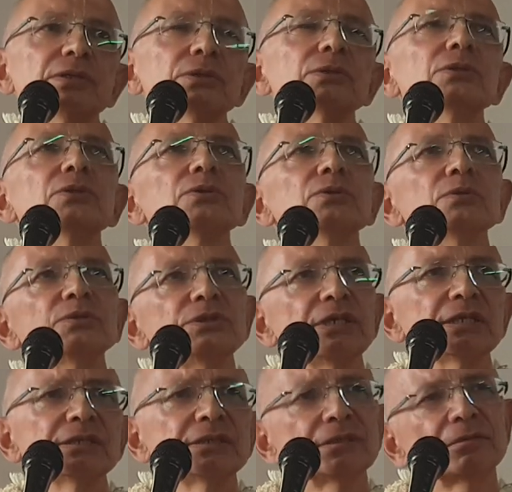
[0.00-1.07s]
not to
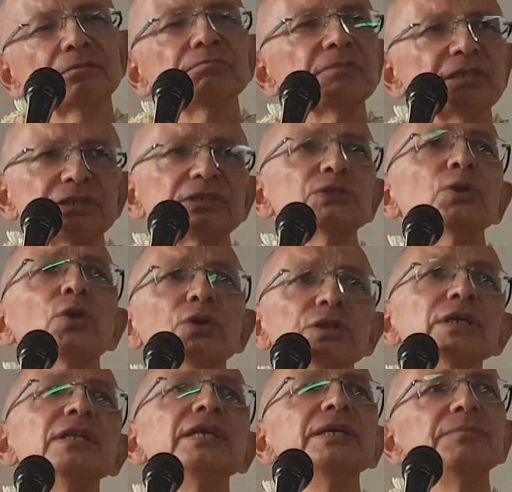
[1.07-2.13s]
just
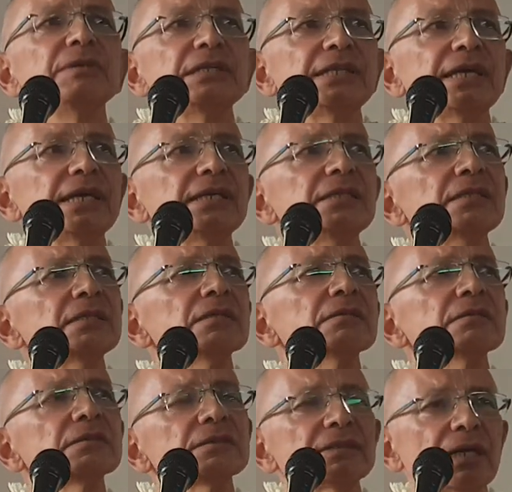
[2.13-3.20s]
externally imitate
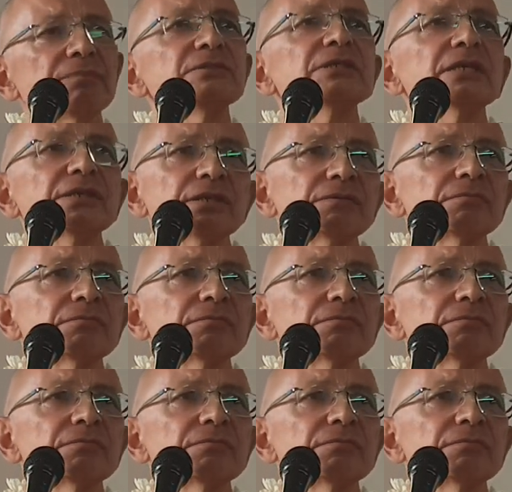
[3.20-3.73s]
something